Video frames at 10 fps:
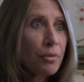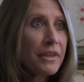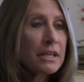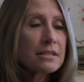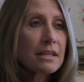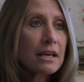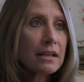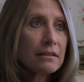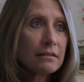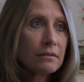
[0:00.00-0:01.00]
things
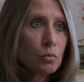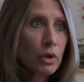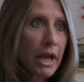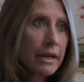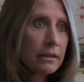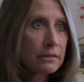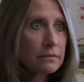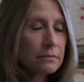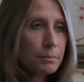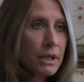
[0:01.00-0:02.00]
that we're kind of,
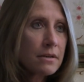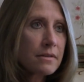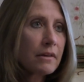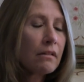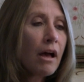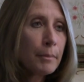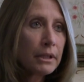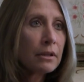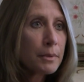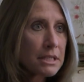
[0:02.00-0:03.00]
because of the
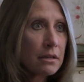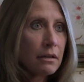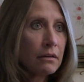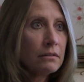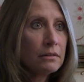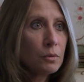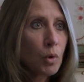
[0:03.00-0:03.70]
climate, limited here,